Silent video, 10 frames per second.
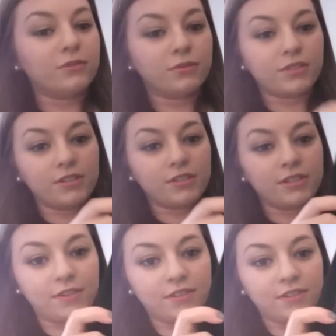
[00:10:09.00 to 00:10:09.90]
also down
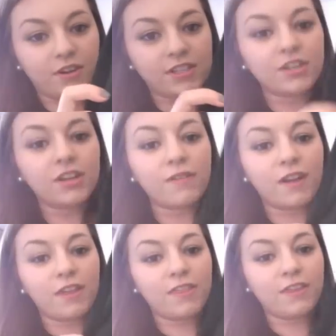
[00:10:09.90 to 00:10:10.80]
the side. It's only a very
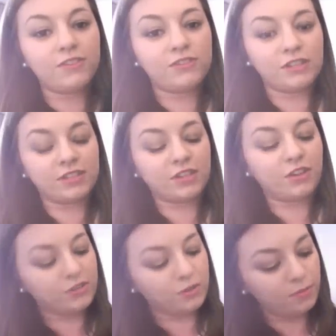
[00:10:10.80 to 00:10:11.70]
thin strip, because I know they
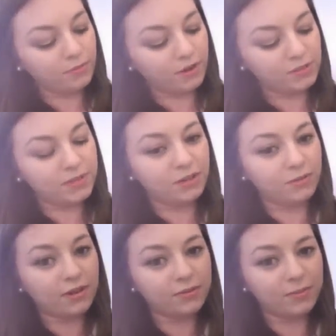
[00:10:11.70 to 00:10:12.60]
do a much bigger
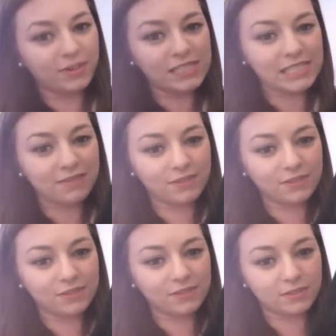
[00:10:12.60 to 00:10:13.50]
one, but they didn't have
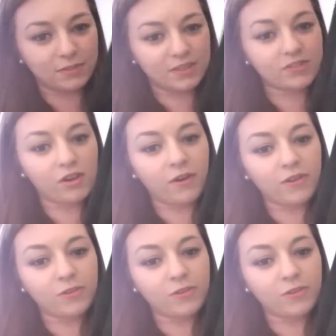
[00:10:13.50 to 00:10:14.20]
those ones in my size.